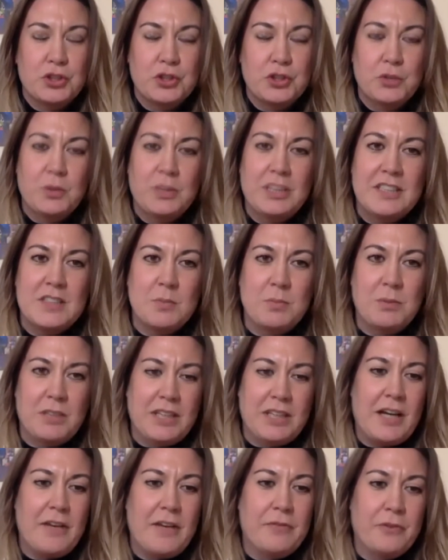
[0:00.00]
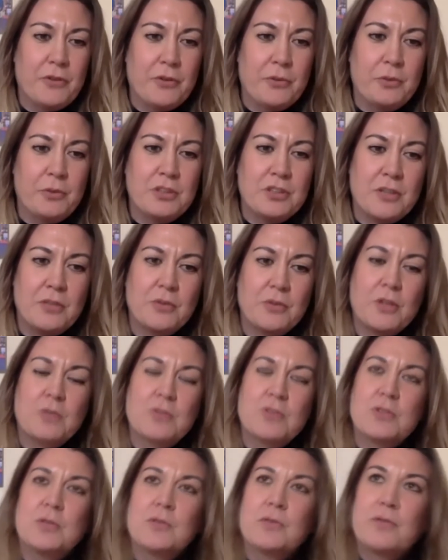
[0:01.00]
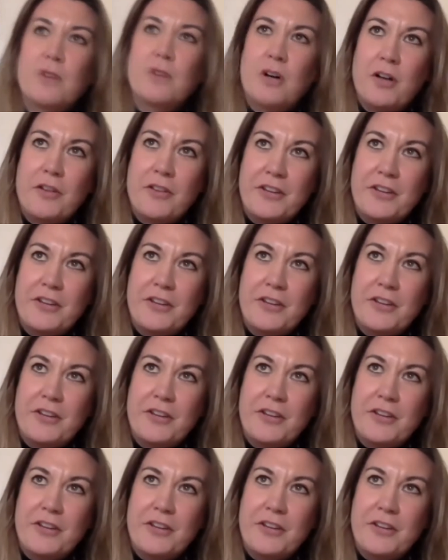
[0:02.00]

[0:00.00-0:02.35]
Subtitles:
Do we need to be careful that we don't go too far,